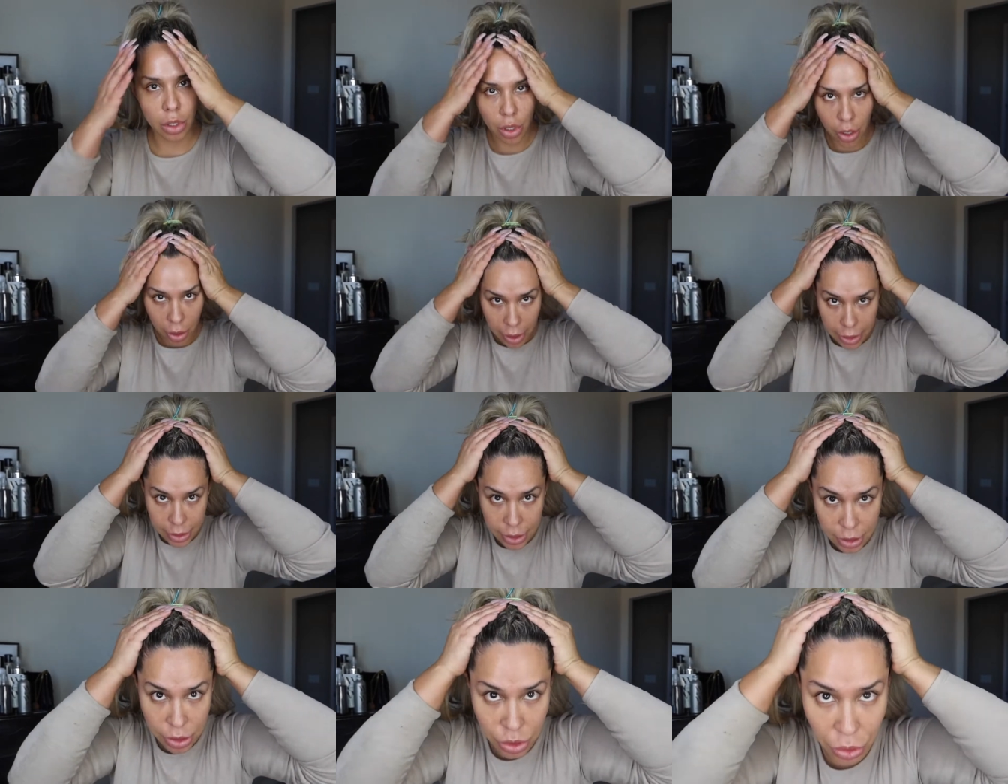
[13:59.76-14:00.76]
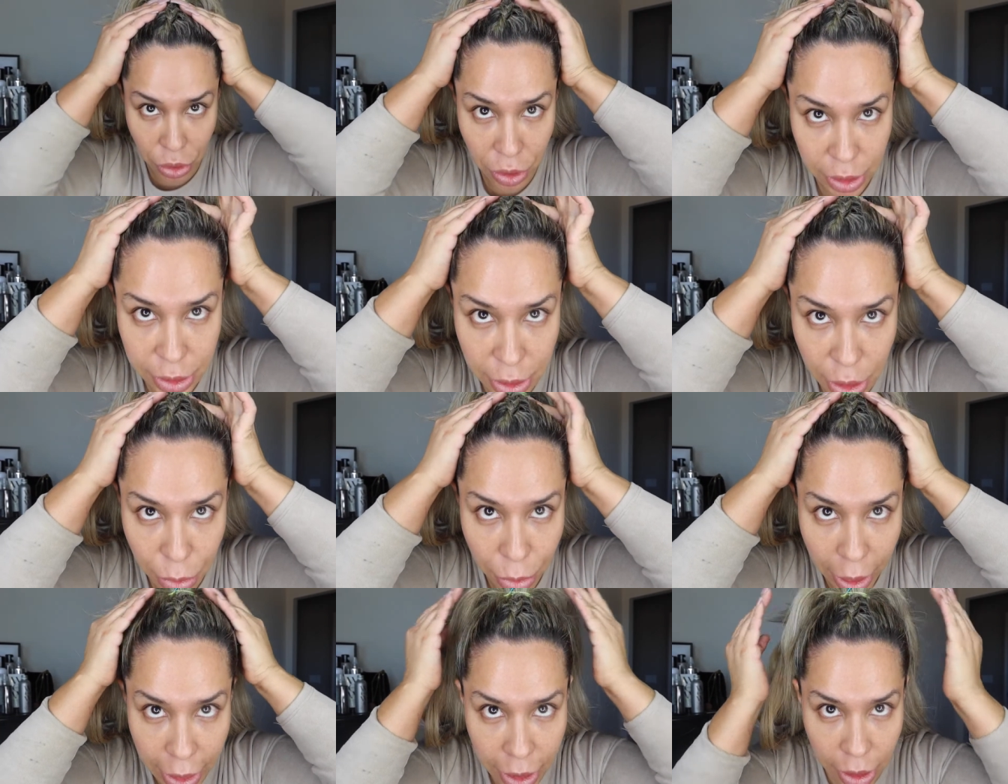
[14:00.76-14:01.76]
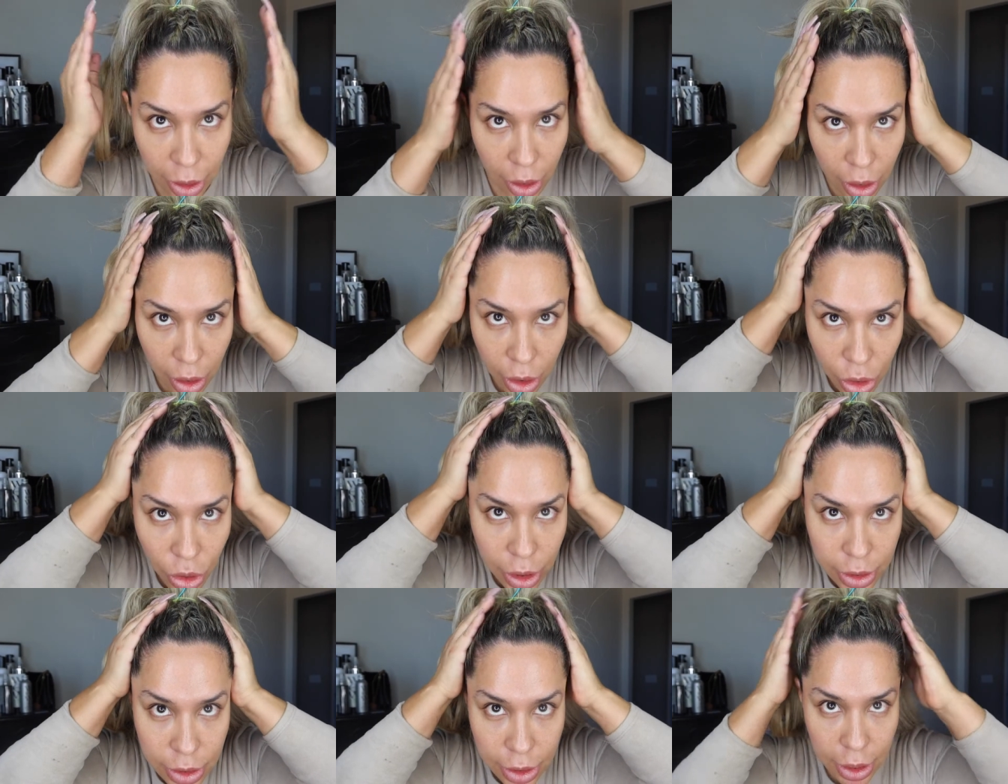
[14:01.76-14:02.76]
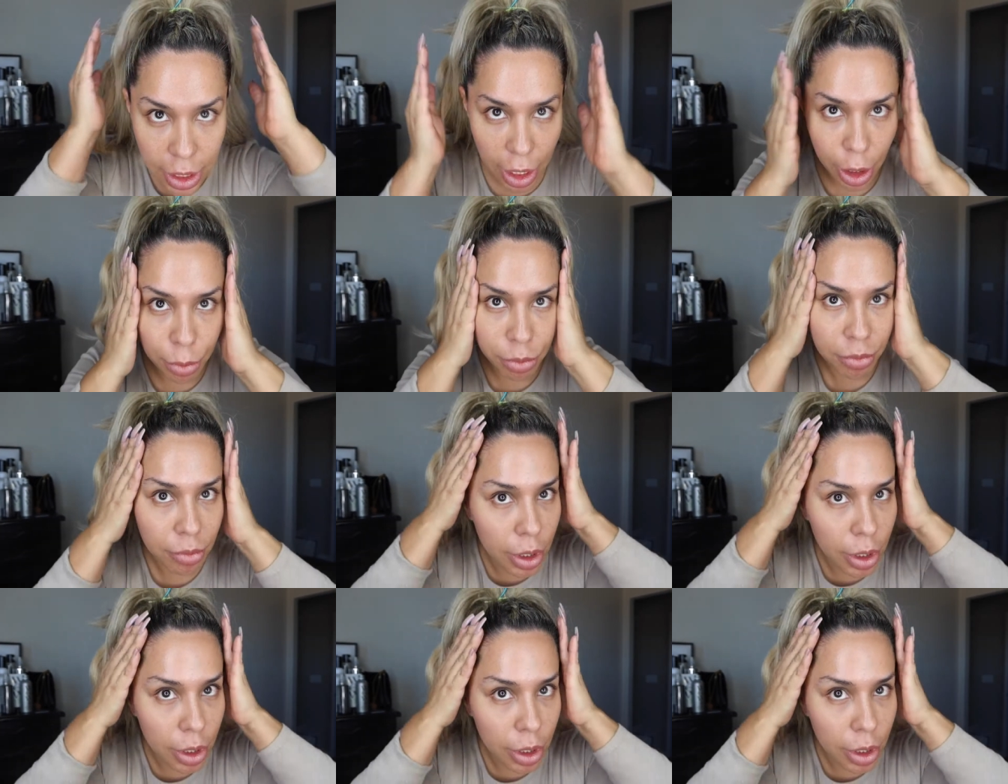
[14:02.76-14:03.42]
All right, so you can see the braid. You can see that I'm